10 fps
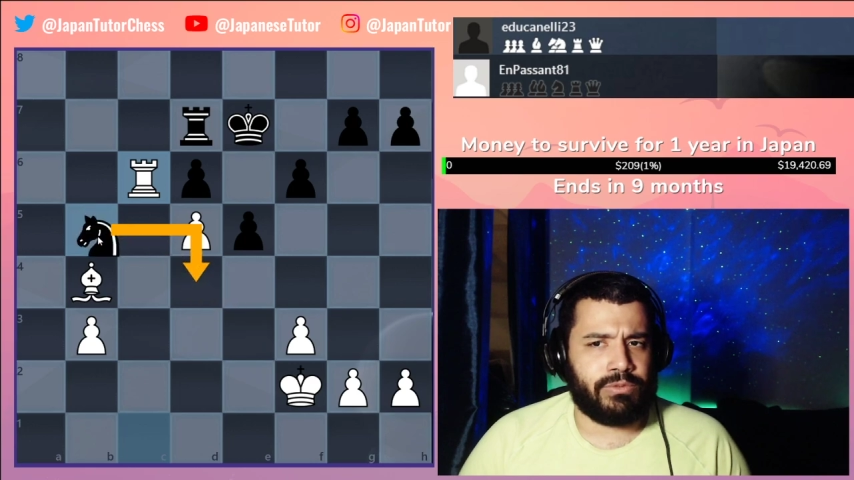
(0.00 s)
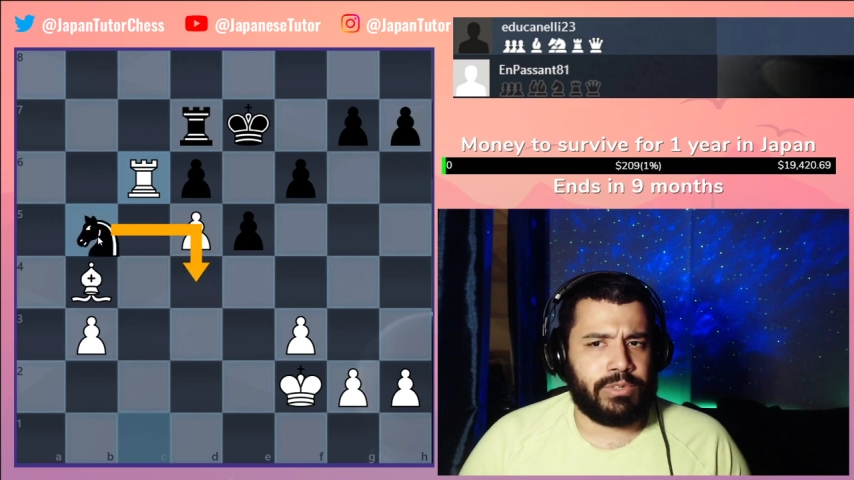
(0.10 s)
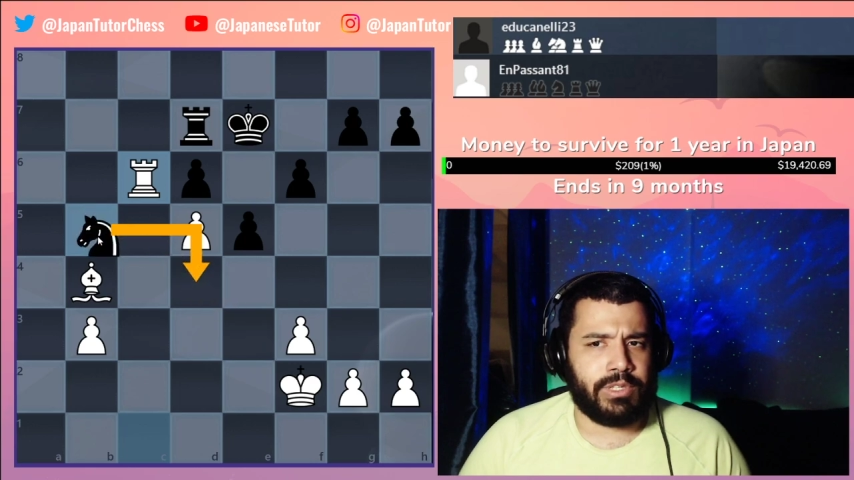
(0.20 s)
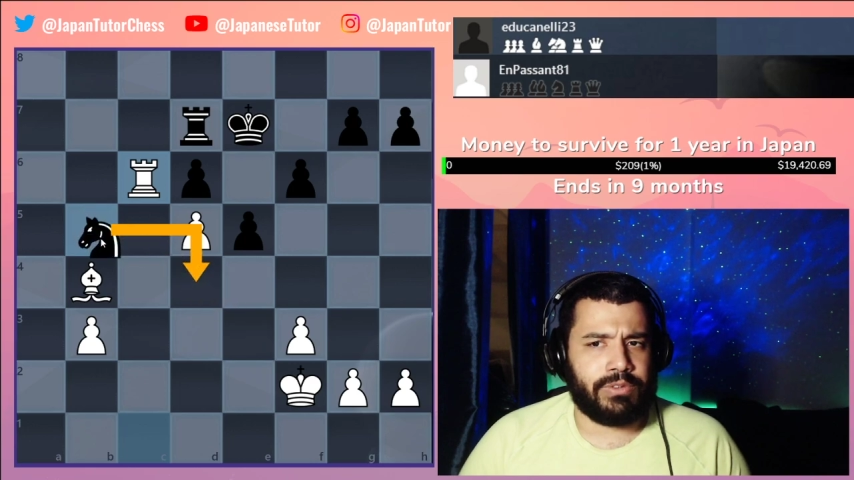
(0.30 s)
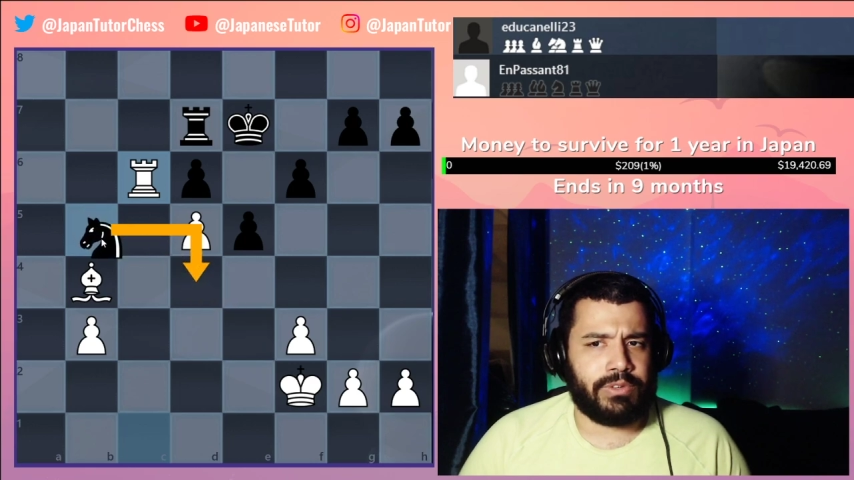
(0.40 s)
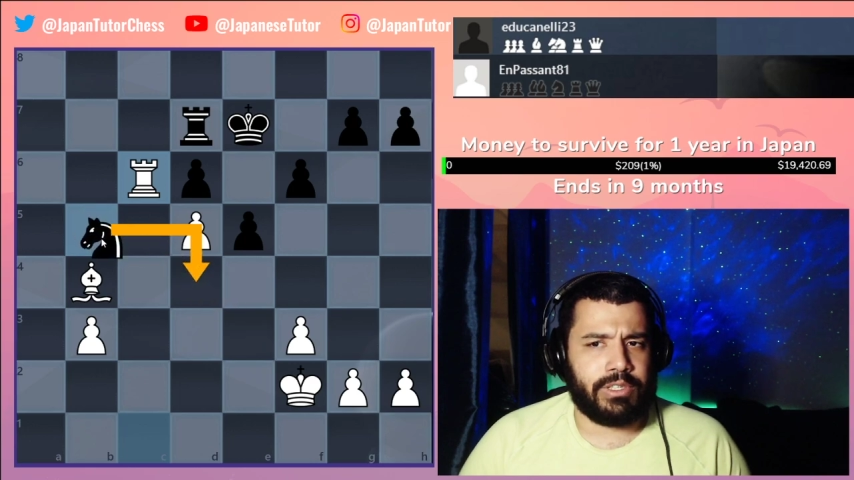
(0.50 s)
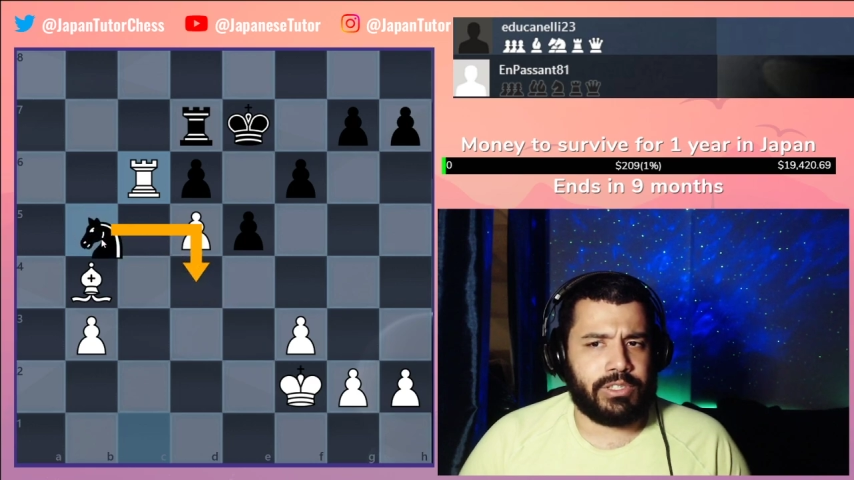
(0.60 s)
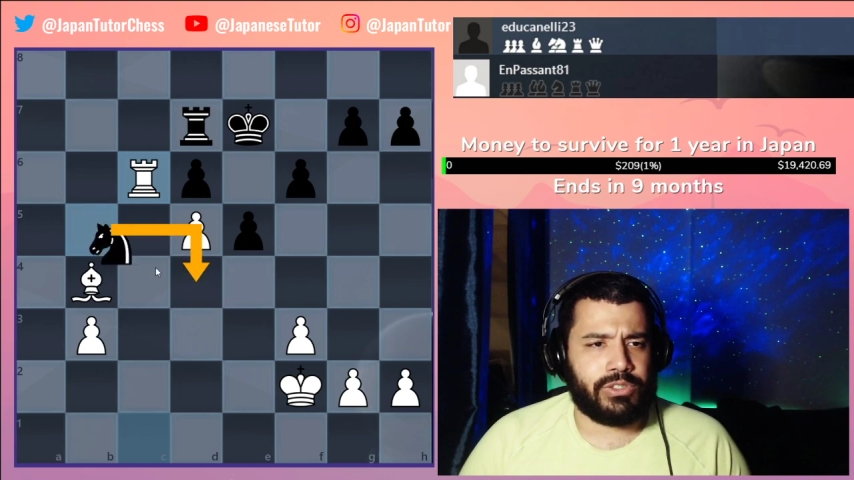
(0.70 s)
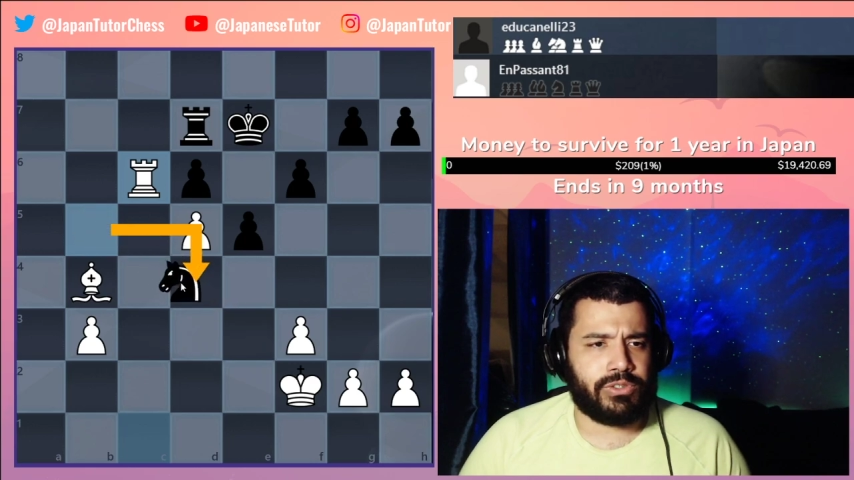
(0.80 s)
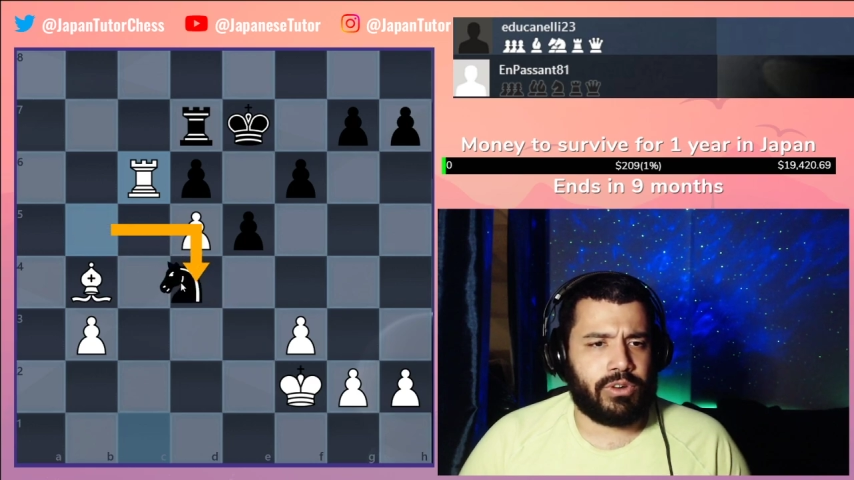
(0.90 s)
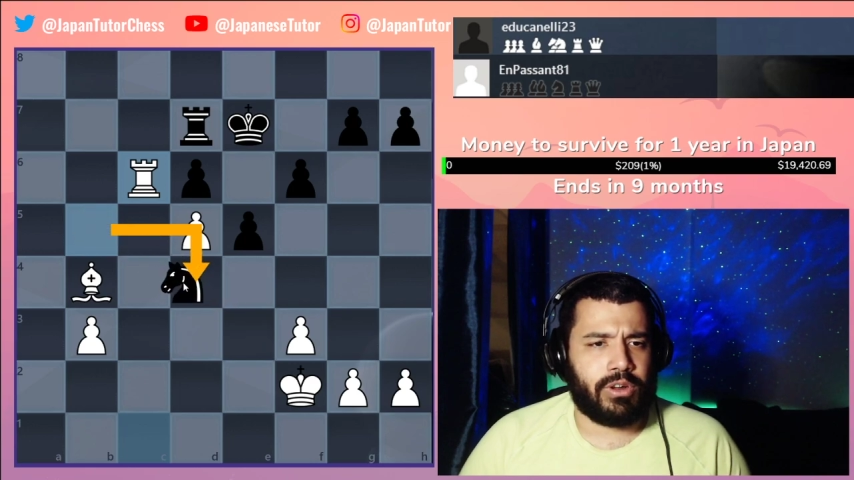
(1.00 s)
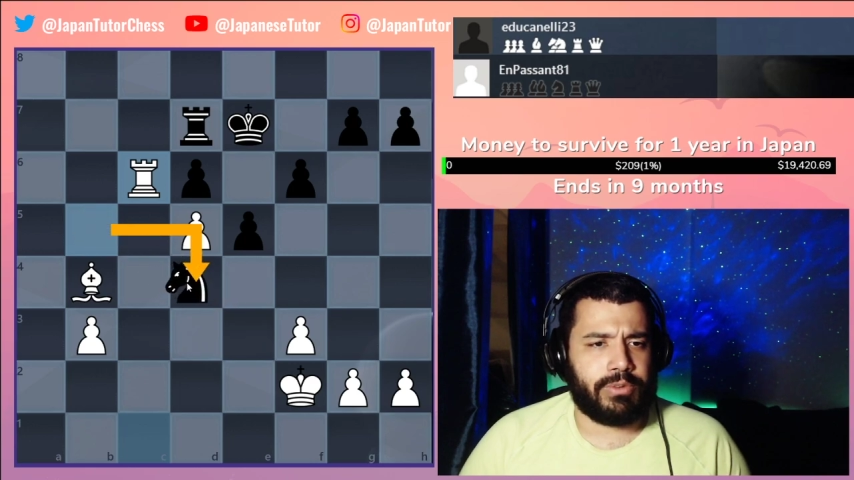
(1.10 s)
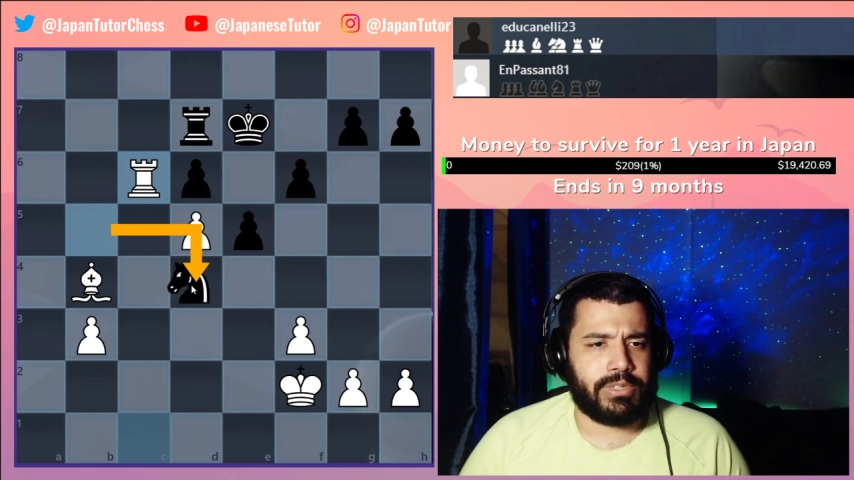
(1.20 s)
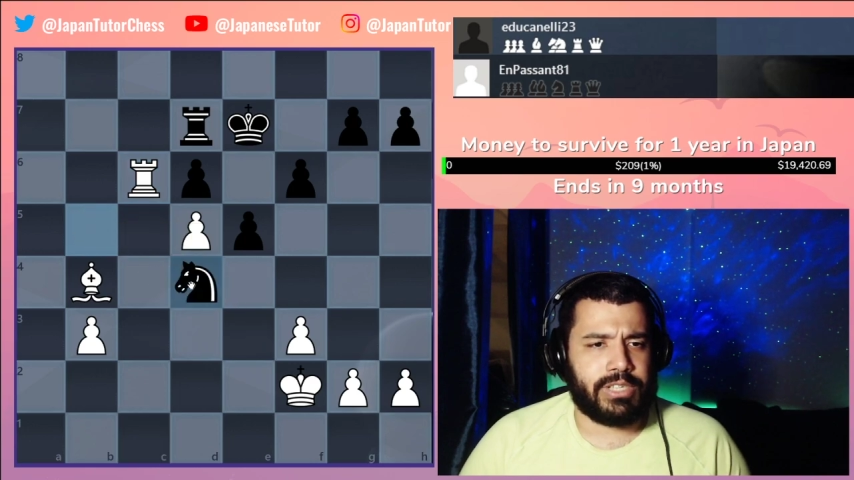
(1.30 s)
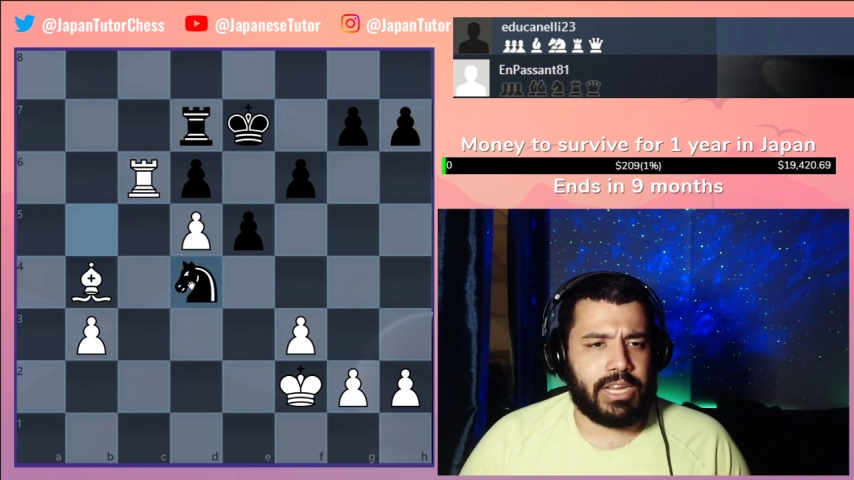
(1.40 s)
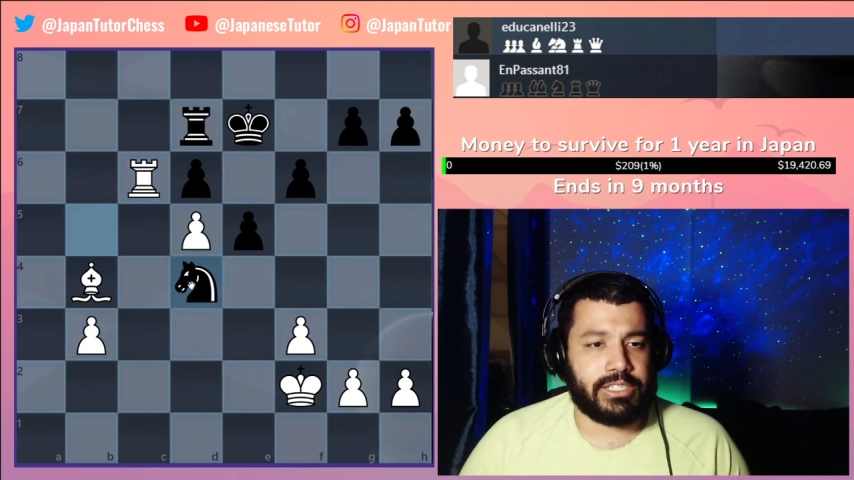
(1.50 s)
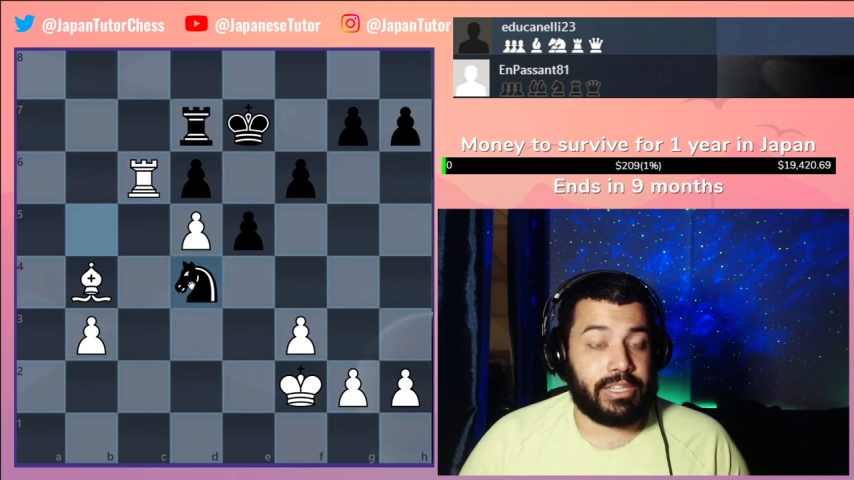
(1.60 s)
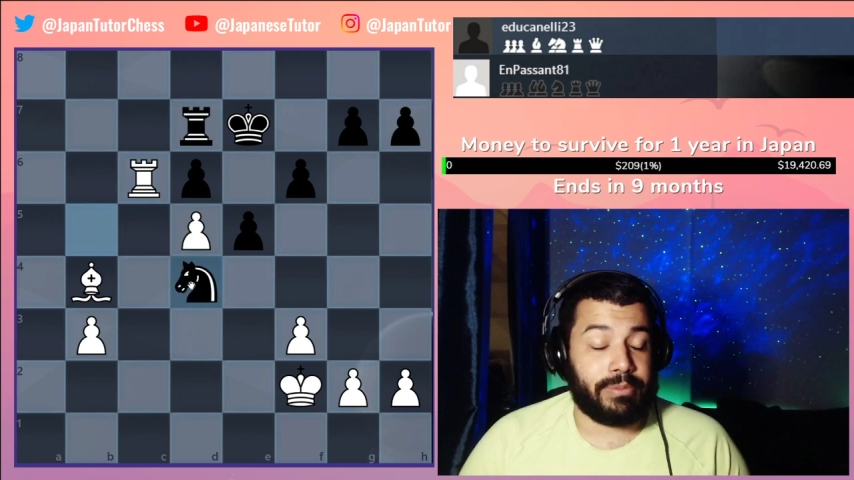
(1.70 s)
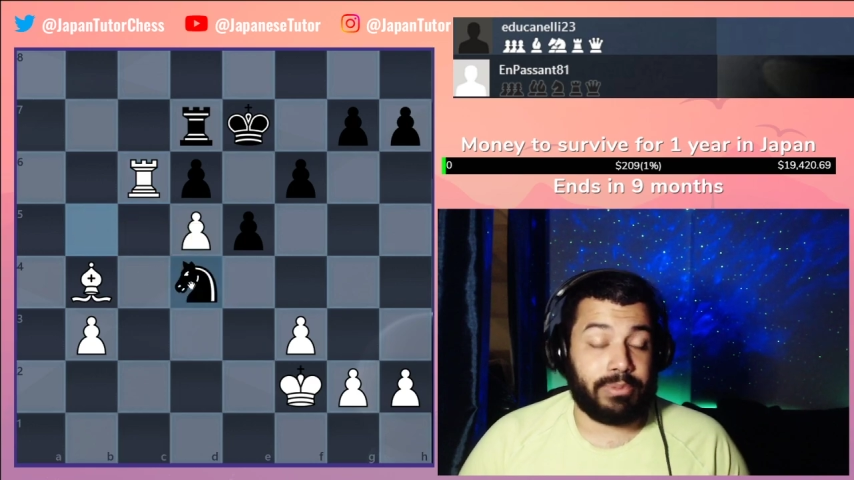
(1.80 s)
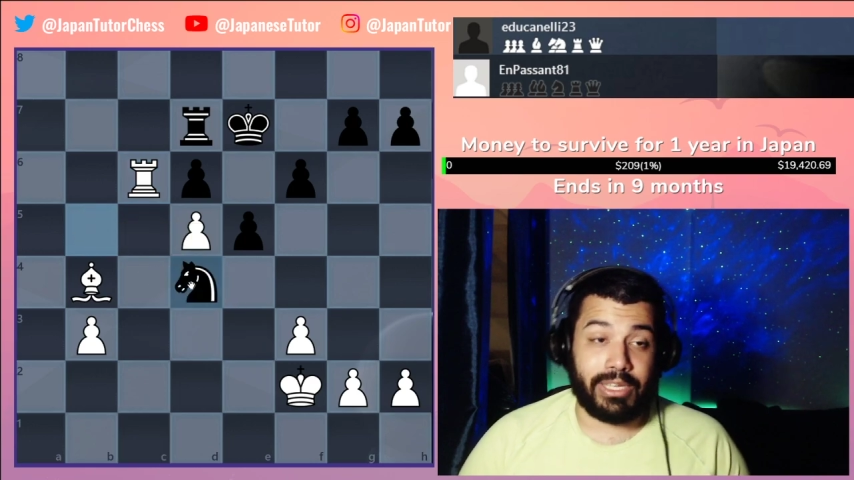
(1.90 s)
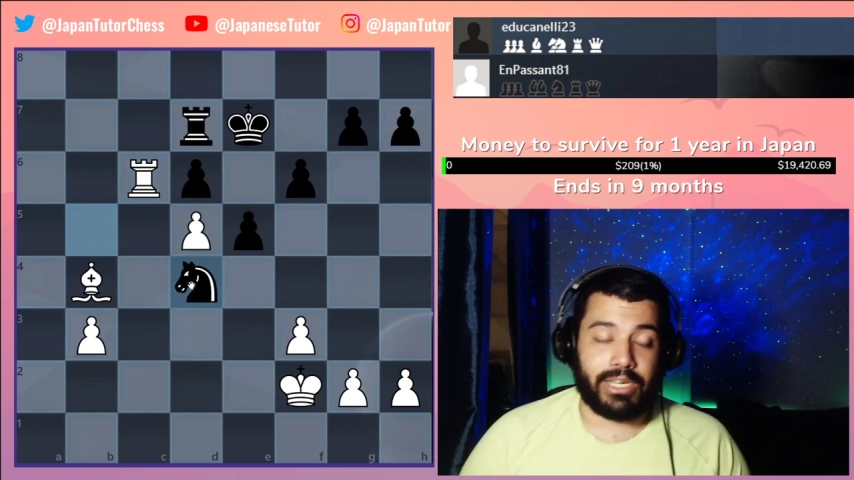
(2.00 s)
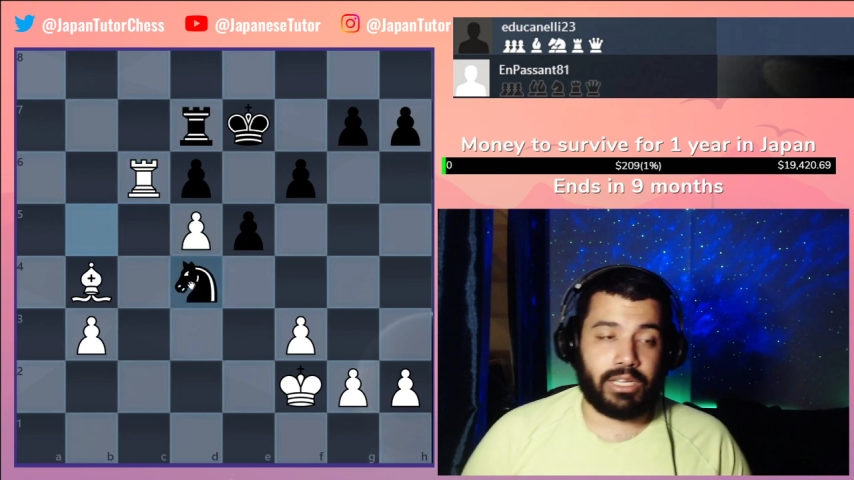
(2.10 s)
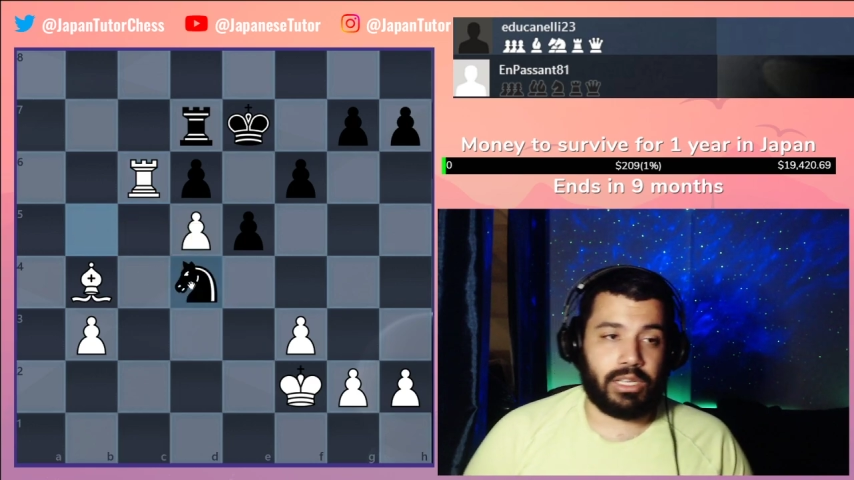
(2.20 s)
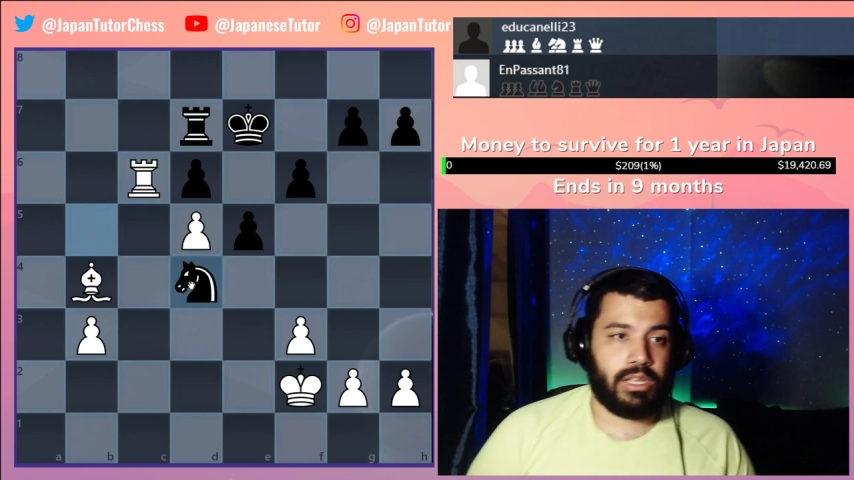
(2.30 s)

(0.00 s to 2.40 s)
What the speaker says: really strong, which actually they played.